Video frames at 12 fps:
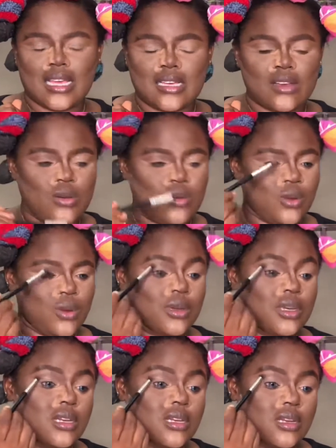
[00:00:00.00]
Oh Lord,
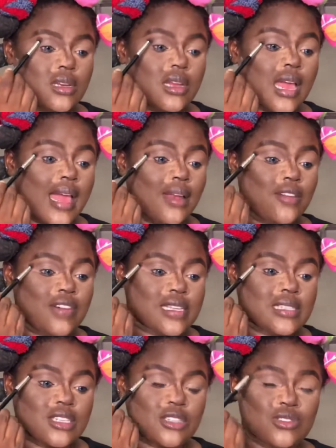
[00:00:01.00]
I love
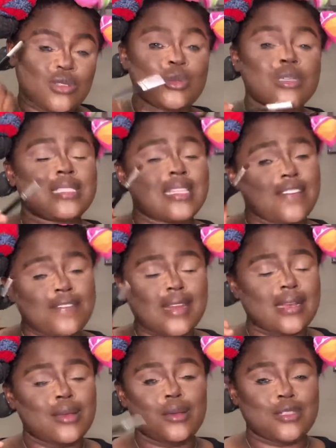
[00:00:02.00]
accessories, so it's
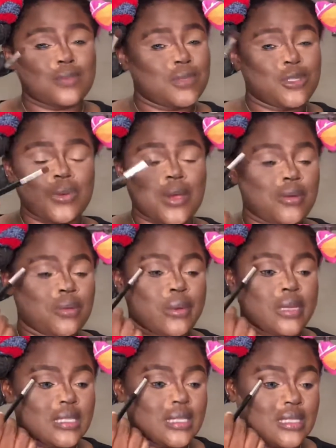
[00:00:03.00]
definitely going to be jewelry,
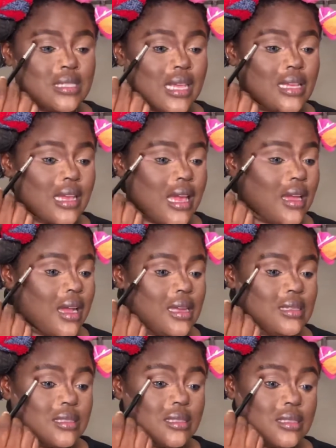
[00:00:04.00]
please. I can't.